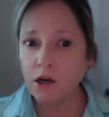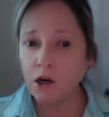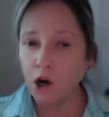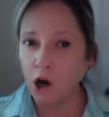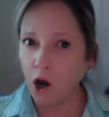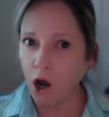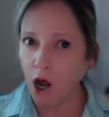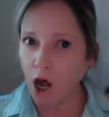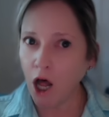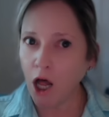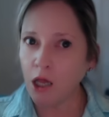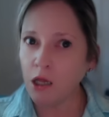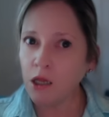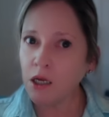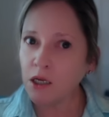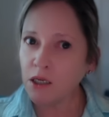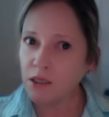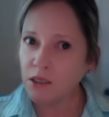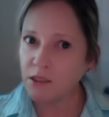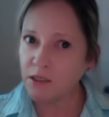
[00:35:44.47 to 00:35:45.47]

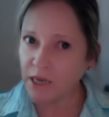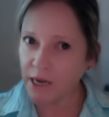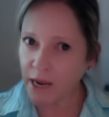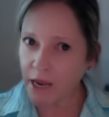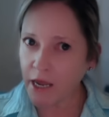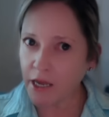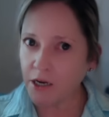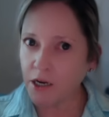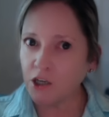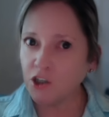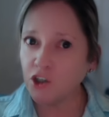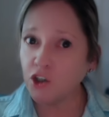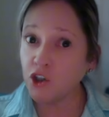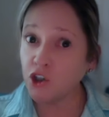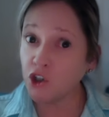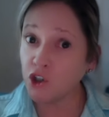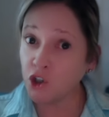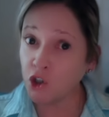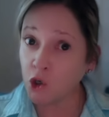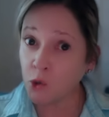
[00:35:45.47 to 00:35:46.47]
call Dan
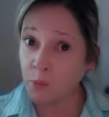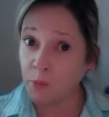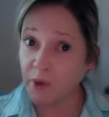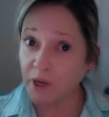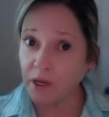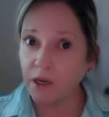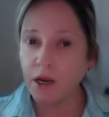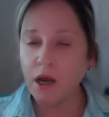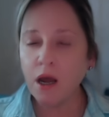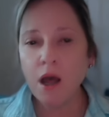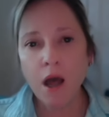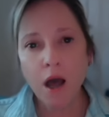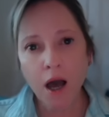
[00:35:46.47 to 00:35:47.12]
stupid